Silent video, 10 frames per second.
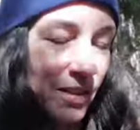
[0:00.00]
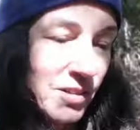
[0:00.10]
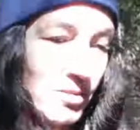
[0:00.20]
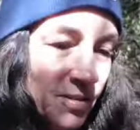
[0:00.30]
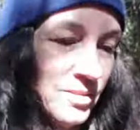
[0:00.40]

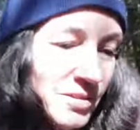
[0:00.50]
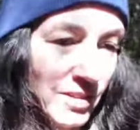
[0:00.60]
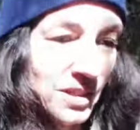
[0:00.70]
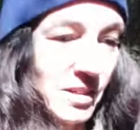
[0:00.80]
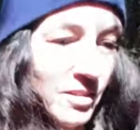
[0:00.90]
Yeah,
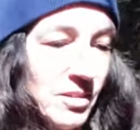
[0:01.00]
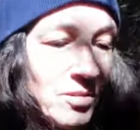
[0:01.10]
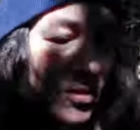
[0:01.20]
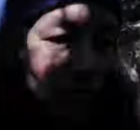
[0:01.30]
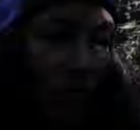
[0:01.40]
and
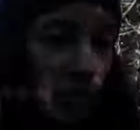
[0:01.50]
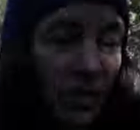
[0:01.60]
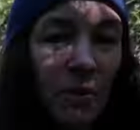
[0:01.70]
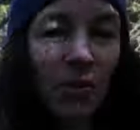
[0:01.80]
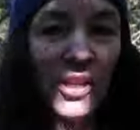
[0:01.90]
then we're still
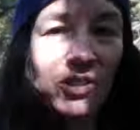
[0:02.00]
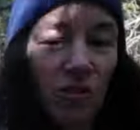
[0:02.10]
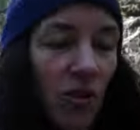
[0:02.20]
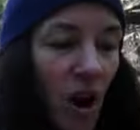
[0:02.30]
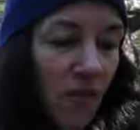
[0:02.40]
able to get to
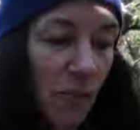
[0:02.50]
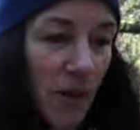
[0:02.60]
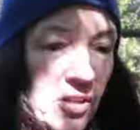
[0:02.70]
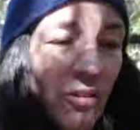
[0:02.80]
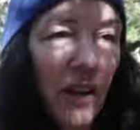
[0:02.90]
our coffee
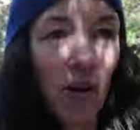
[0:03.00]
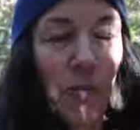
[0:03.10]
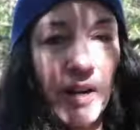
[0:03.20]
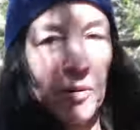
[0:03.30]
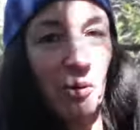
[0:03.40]
maker and our
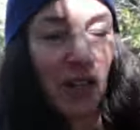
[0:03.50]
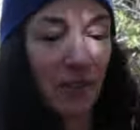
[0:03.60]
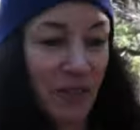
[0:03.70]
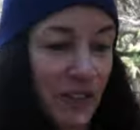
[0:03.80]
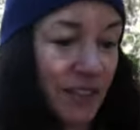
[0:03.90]
microwave.